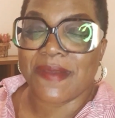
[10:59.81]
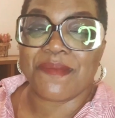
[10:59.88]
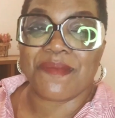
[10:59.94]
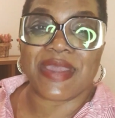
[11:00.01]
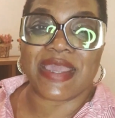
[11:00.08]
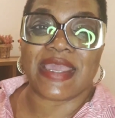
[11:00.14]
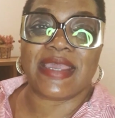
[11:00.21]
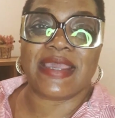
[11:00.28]

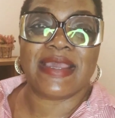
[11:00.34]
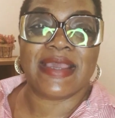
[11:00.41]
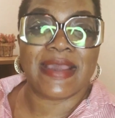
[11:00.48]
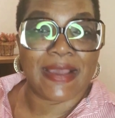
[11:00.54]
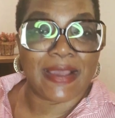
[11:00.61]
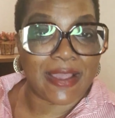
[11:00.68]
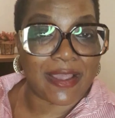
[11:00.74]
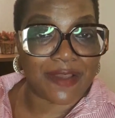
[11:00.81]
may
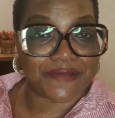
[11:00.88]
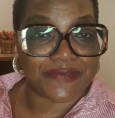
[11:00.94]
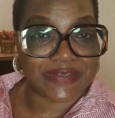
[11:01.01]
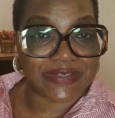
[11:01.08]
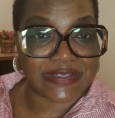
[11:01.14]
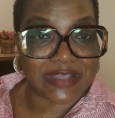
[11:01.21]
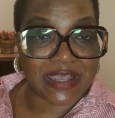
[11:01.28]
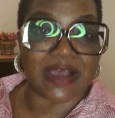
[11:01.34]
have
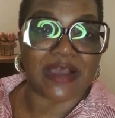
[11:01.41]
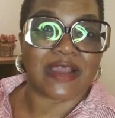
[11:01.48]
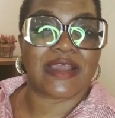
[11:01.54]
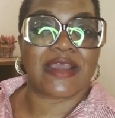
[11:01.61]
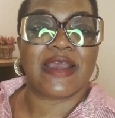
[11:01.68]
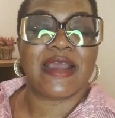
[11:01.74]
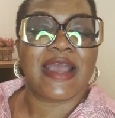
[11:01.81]
sunk.